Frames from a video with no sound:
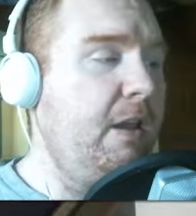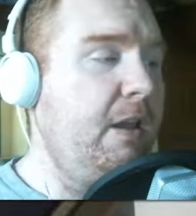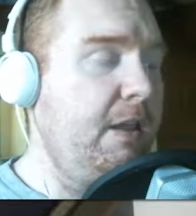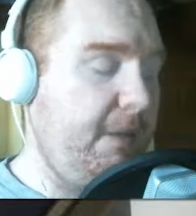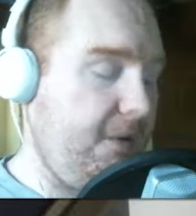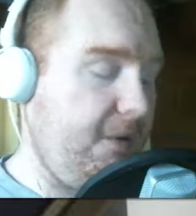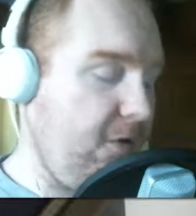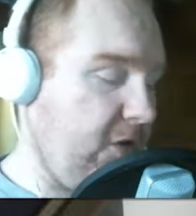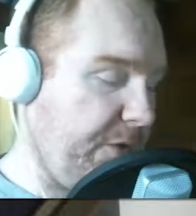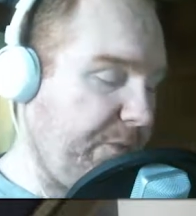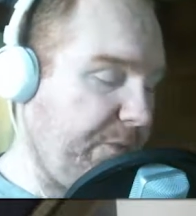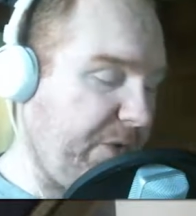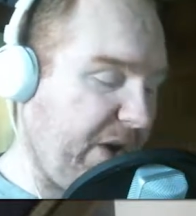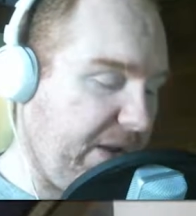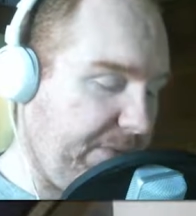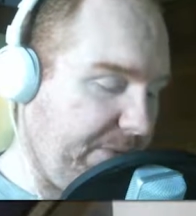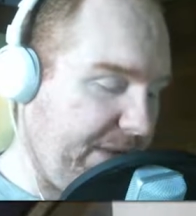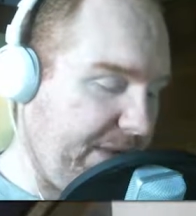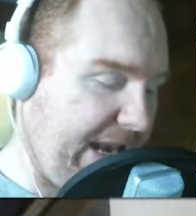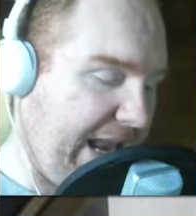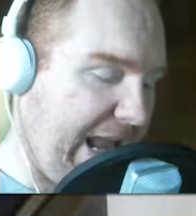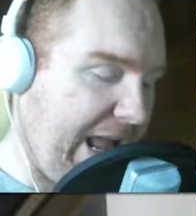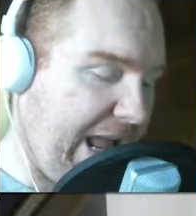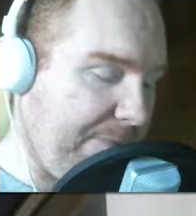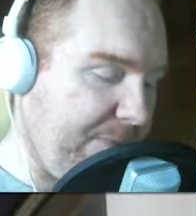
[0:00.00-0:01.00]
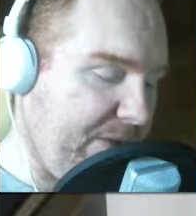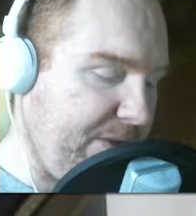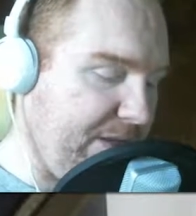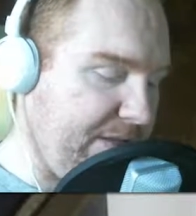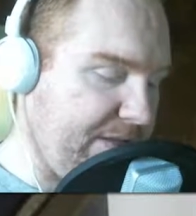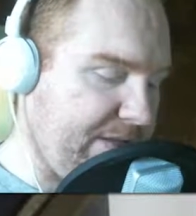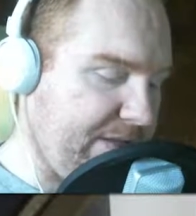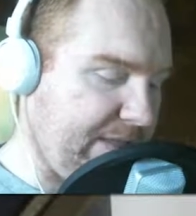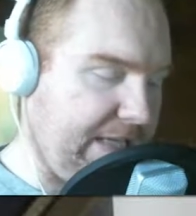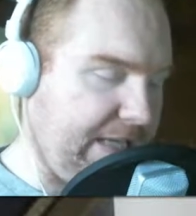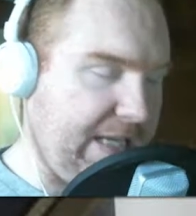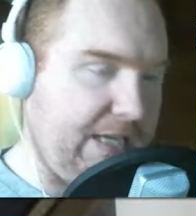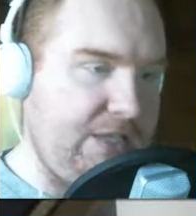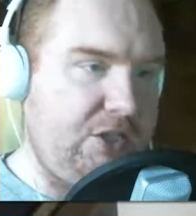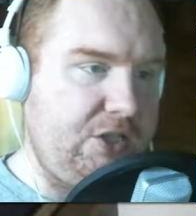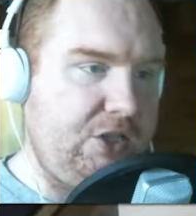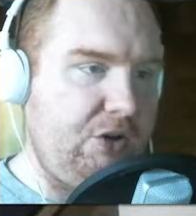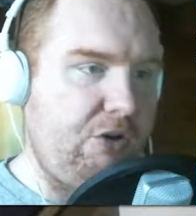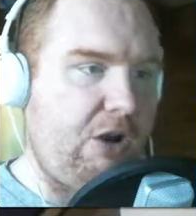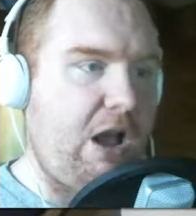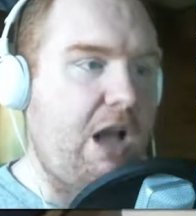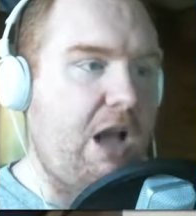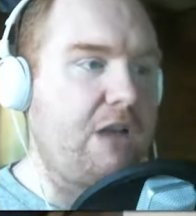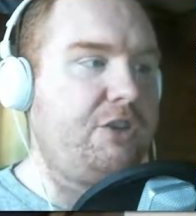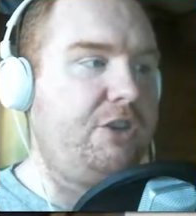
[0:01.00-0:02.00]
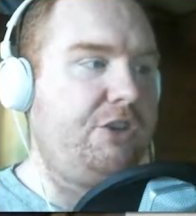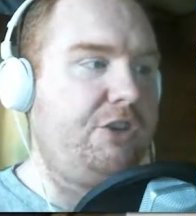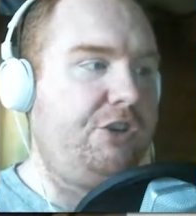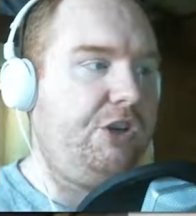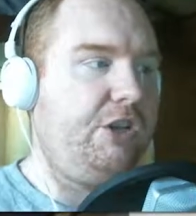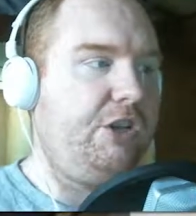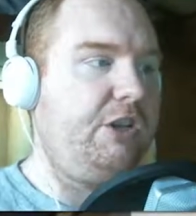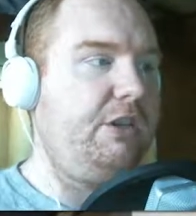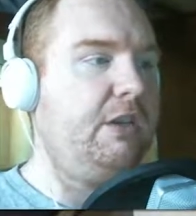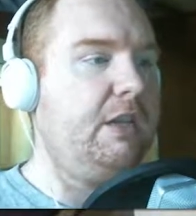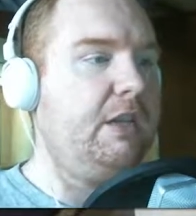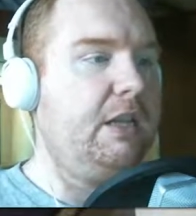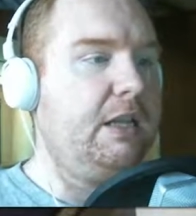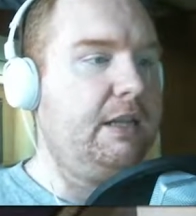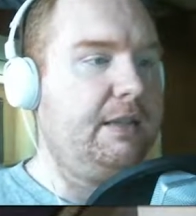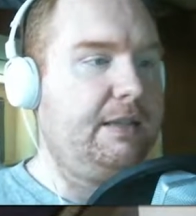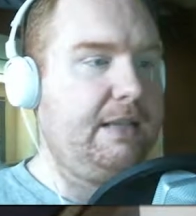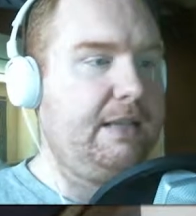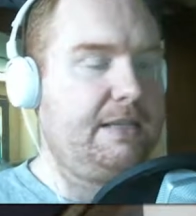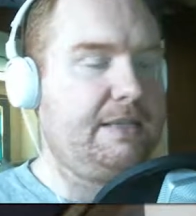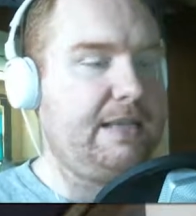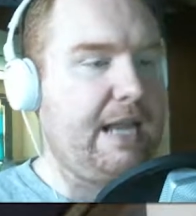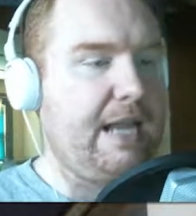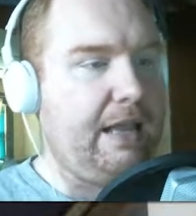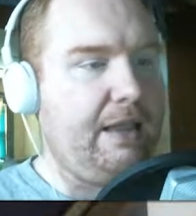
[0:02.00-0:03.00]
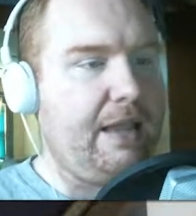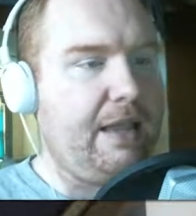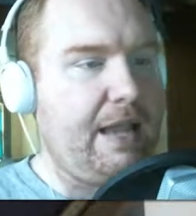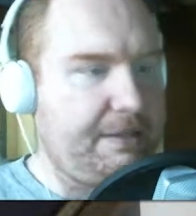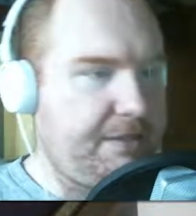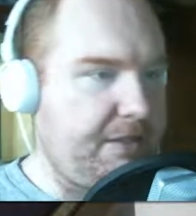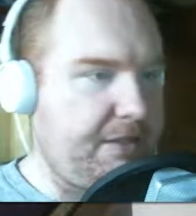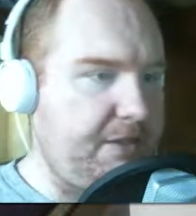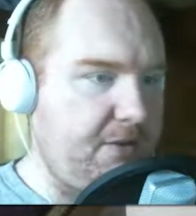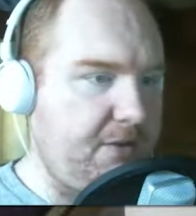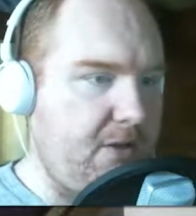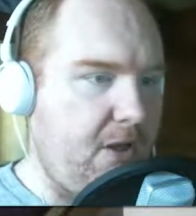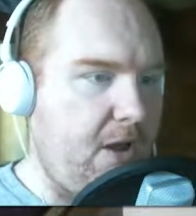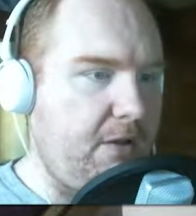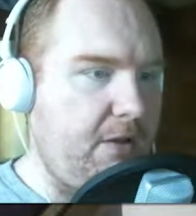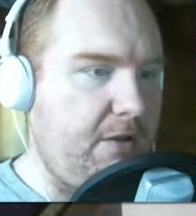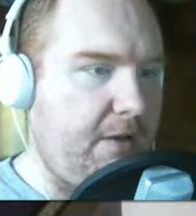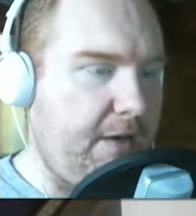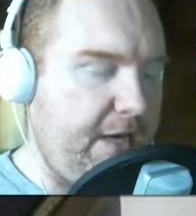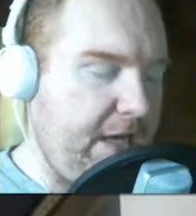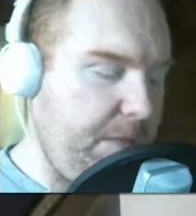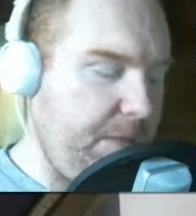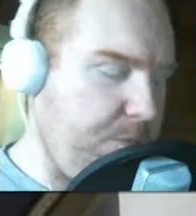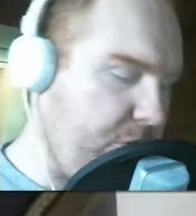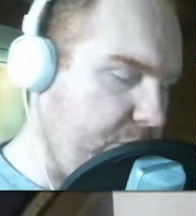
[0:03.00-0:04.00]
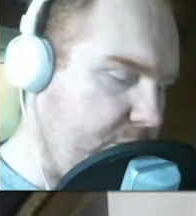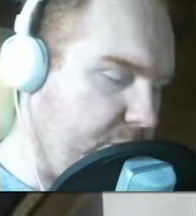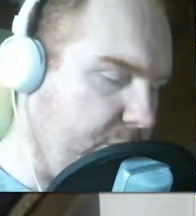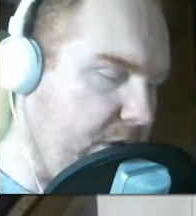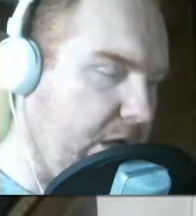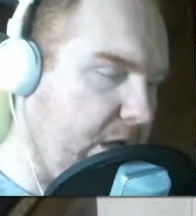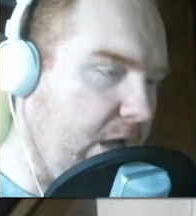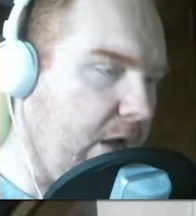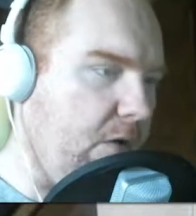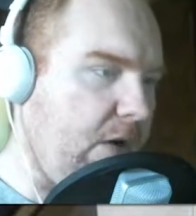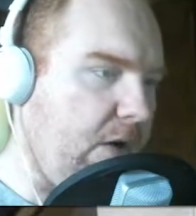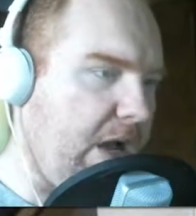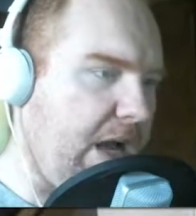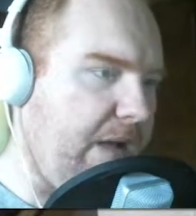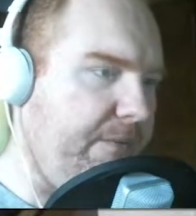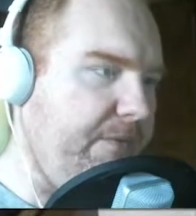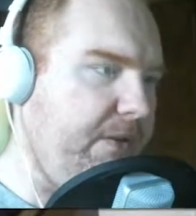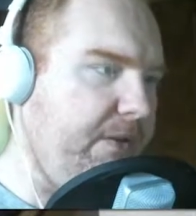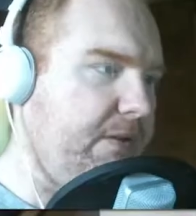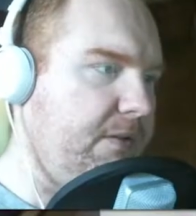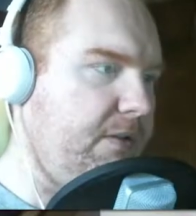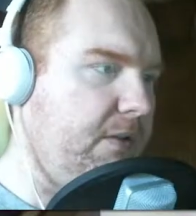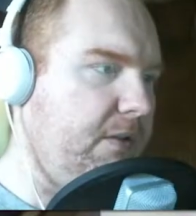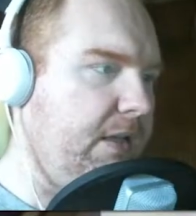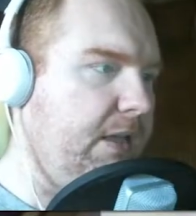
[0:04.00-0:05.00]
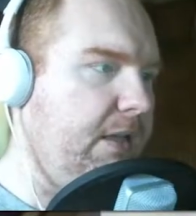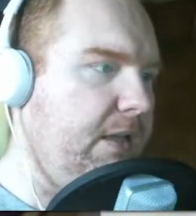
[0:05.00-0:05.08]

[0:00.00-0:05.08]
The only problem that happens is your oxygen does not last as long the deeper you go, obviously.